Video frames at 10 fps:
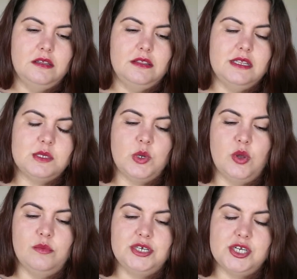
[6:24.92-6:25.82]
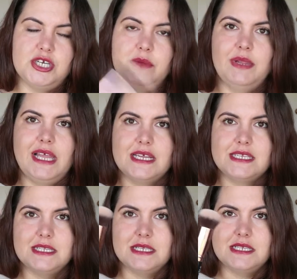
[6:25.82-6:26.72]
There's no competition. Plus,
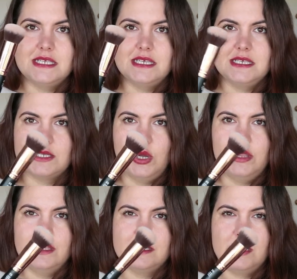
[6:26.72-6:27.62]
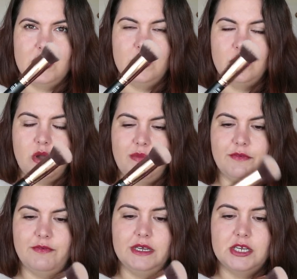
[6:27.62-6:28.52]
this has got this cute copper
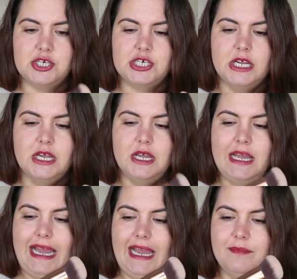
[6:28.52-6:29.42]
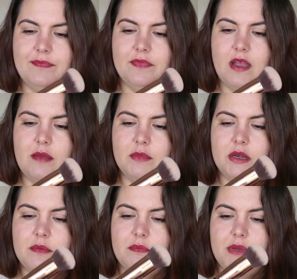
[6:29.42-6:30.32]
finish. I'm going
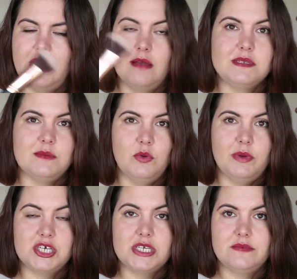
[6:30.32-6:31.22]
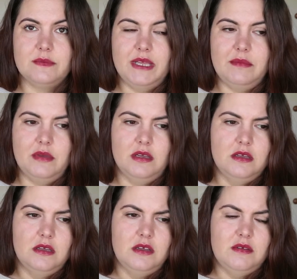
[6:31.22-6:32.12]
to pick up some more brushes from them.
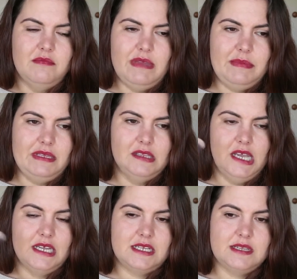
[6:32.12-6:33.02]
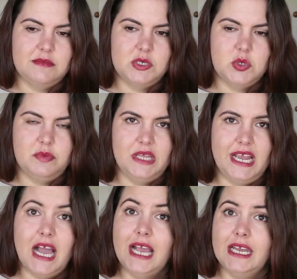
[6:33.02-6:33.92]
Maybe like something to apply
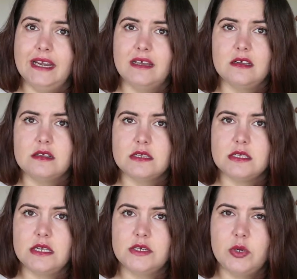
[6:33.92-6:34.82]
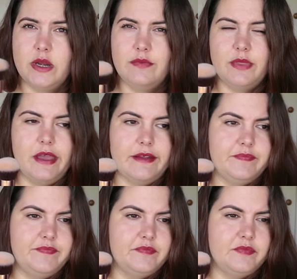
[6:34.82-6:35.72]
highlighter, because I don't have that.
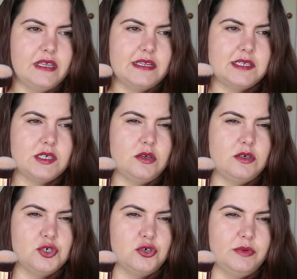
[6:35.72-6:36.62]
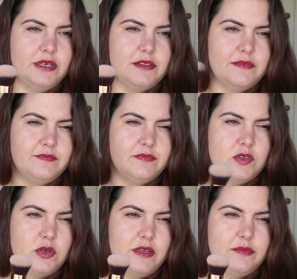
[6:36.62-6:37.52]
Things to contour with.
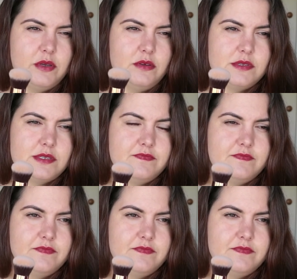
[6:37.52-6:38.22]
Don't have those.